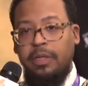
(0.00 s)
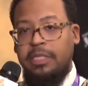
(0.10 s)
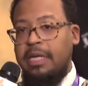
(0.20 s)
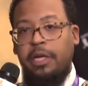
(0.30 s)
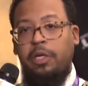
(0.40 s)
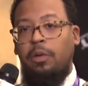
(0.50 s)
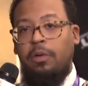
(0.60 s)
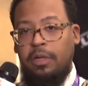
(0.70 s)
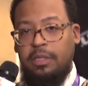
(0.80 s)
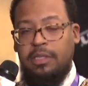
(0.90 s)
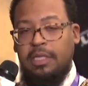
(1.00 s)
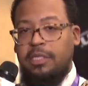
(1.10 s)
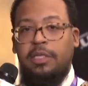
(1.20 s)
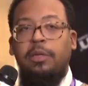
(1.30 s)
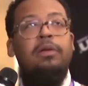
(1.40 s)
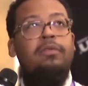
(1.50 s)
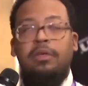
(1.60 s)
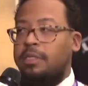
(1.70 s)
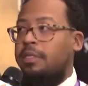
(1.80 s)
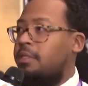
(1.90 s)
It's not yours, it's the
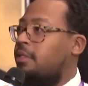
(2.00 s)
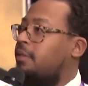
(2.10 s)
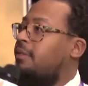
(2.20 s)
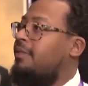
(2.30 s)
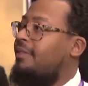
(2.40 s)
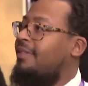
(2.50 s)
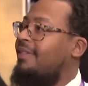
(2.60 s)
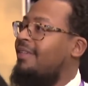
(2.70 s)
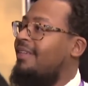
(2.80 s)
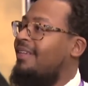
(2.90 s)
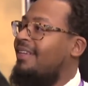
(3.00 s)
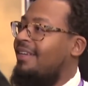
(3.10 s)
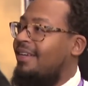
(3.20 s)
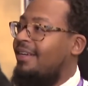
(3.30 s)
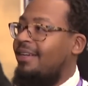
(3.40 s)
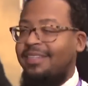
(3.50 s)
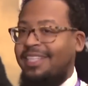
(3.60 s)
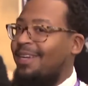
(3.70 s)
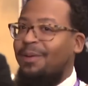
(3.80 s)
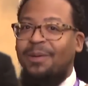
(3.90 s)
universe's. Yeah, you're just channeling.
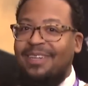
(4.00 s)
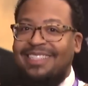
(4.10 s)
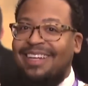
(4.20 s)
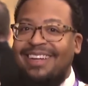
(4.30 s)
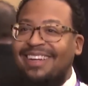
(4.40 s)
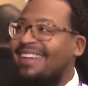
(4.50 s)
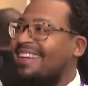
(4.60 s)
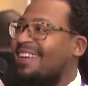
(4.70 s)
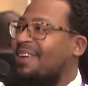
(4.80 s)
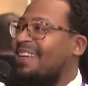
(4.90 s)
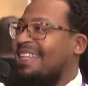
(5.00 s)
Channel Orange, eh? Channel Orange.